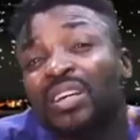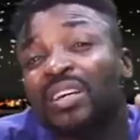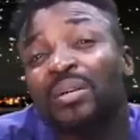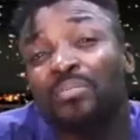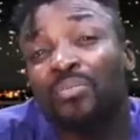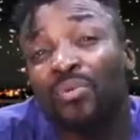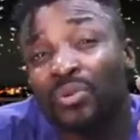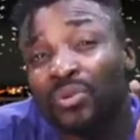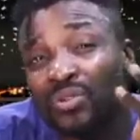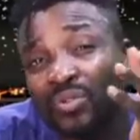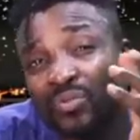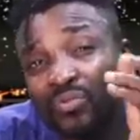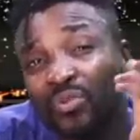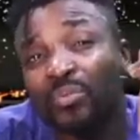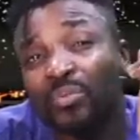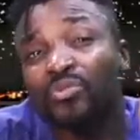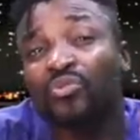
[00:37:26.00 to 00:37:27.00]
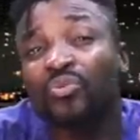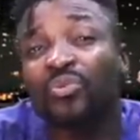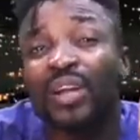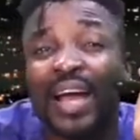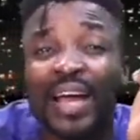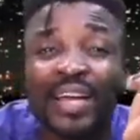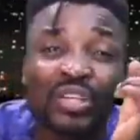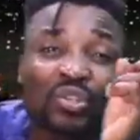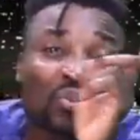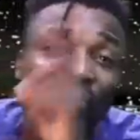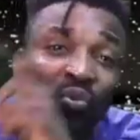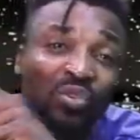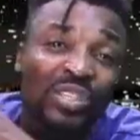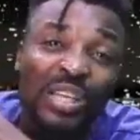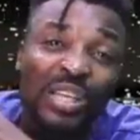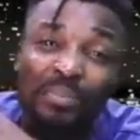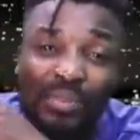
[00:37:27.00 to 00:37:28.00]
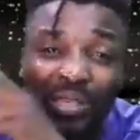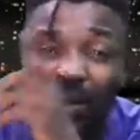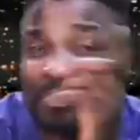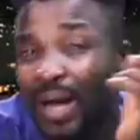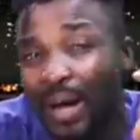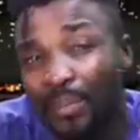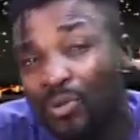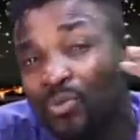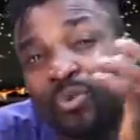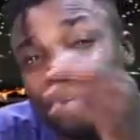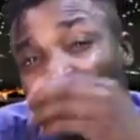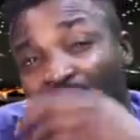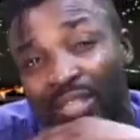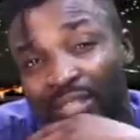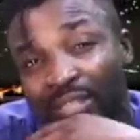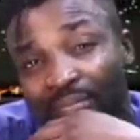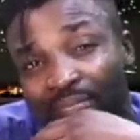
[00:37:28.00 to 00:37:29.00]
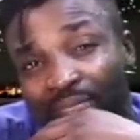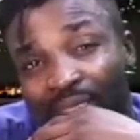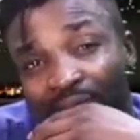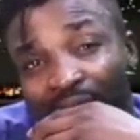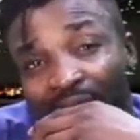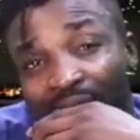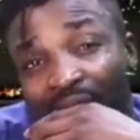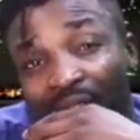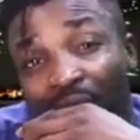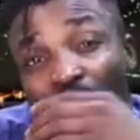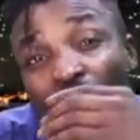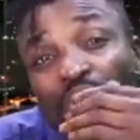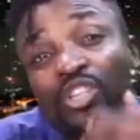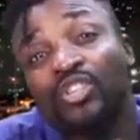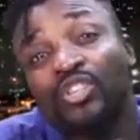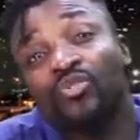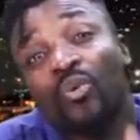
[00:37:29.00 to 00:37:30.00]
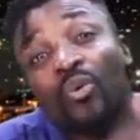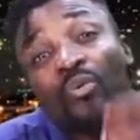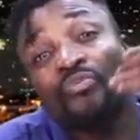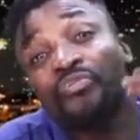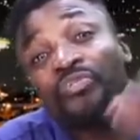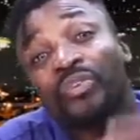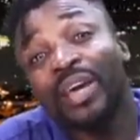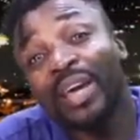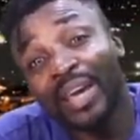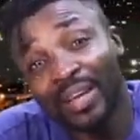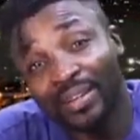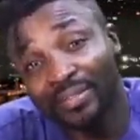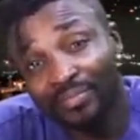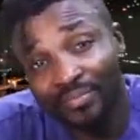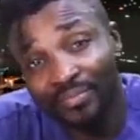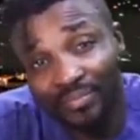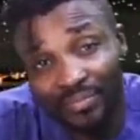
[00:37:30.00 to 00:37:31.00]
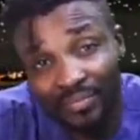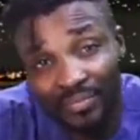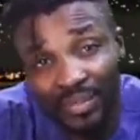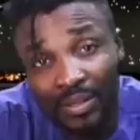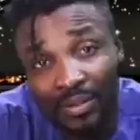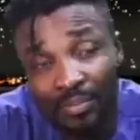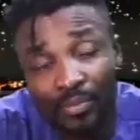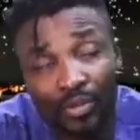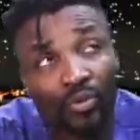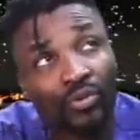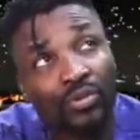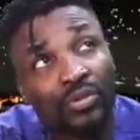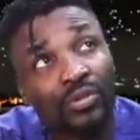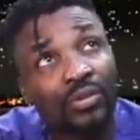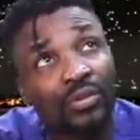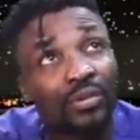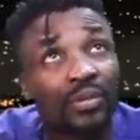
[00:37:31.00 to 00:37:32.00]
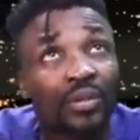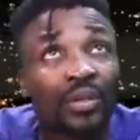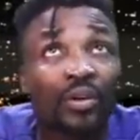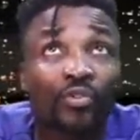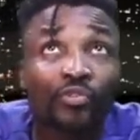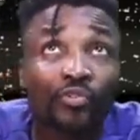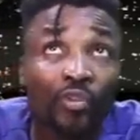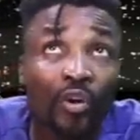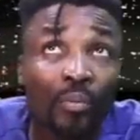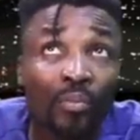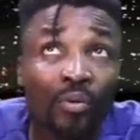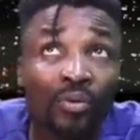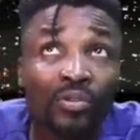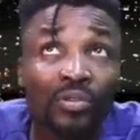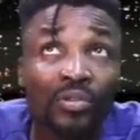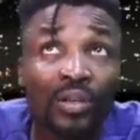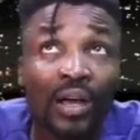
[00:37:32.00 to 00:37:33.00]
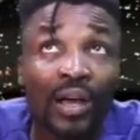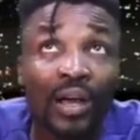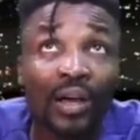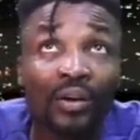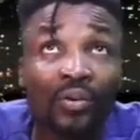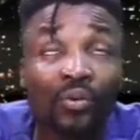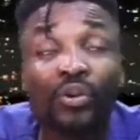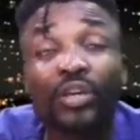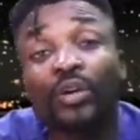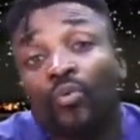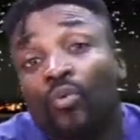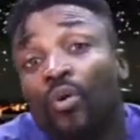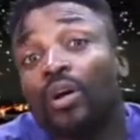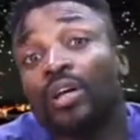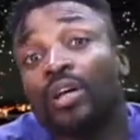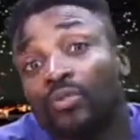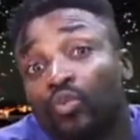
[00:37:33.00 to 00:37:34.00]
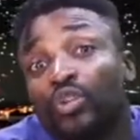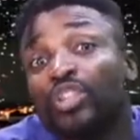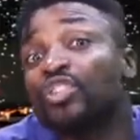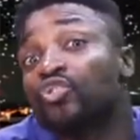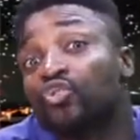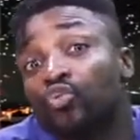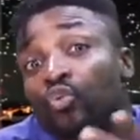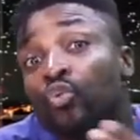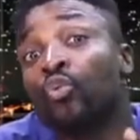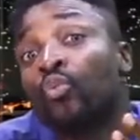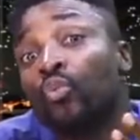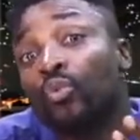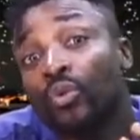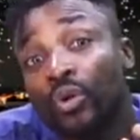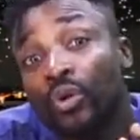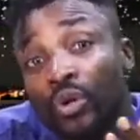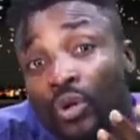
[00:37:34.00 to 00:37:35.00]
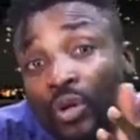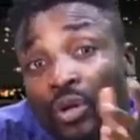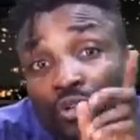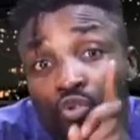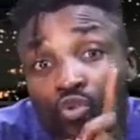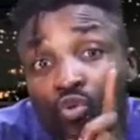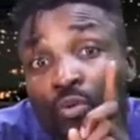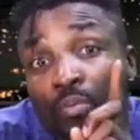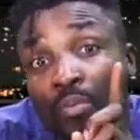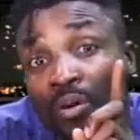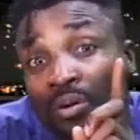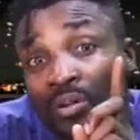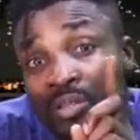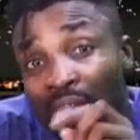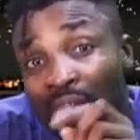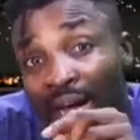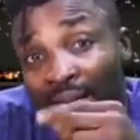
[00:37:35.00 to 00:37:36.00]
3 months from July to September. I've been wanting, which is unfair because 4 months now, okay, which is two months